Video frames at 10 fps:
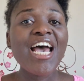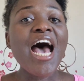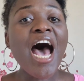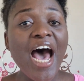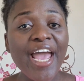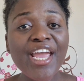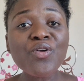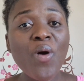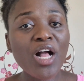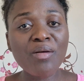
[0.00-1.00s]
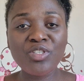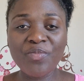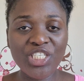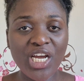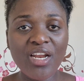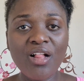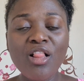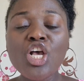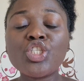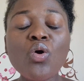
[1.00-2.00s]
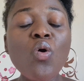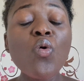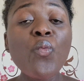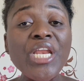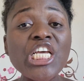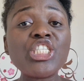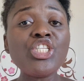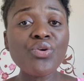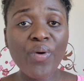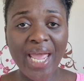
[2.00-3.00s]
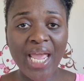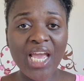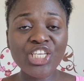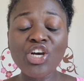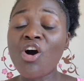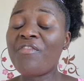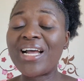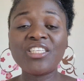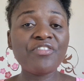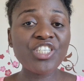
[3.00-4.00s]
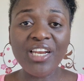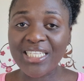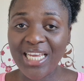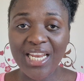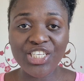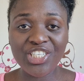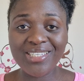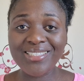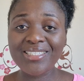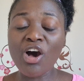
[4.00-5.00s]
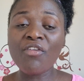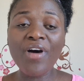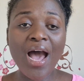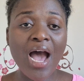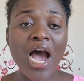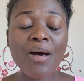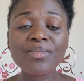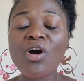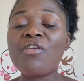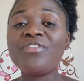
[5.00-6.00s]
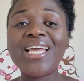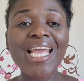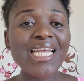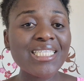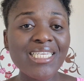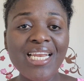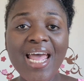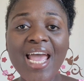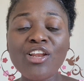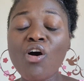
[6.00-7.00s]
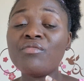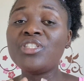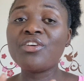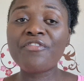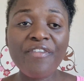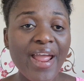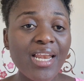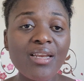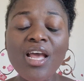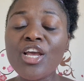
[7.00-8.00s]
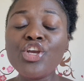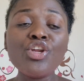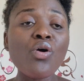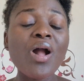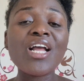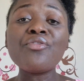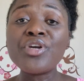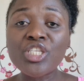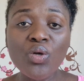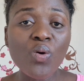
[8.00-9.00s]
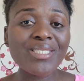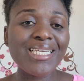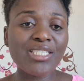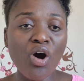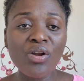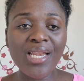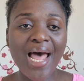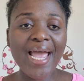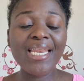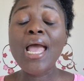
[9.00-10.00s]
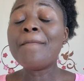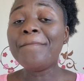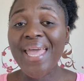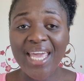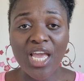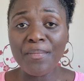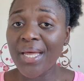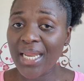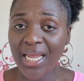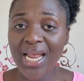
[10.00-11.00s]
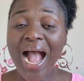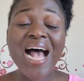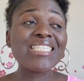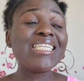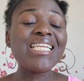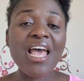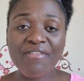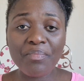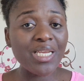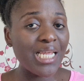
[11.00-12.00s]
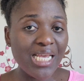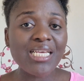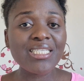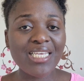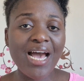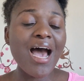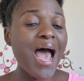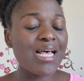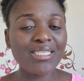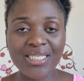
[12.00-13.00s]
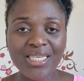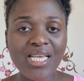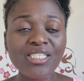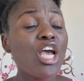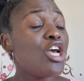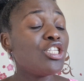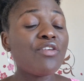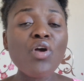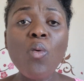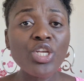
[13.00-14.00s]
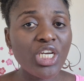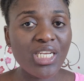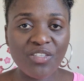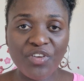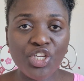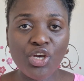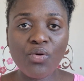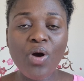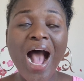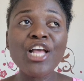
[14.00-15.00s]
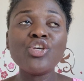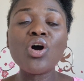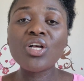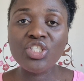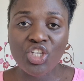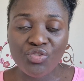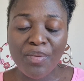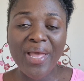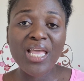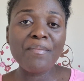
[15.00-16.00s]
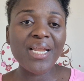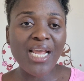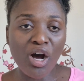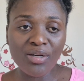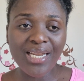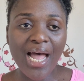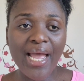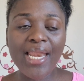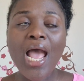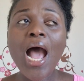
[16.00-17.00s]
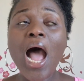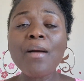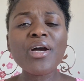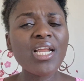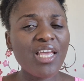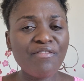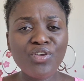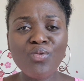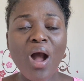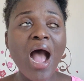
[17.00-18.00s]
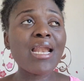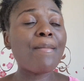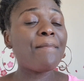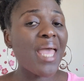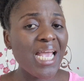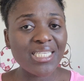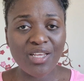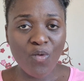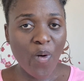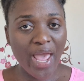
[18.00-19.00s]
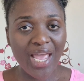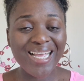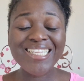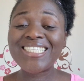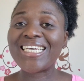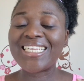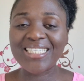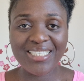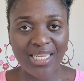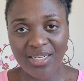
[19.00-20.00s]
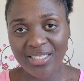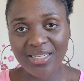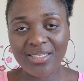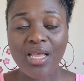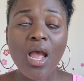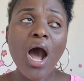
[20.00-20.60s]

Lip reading: Hi and welcome to my channel. So with this new age of artificial intelligence, of apps, of the internet, of different, you know, resources online, making money has never been easier as it is. So if you're watching this video and you're considering making money online, I'm gonna give you an amazing way to consider this.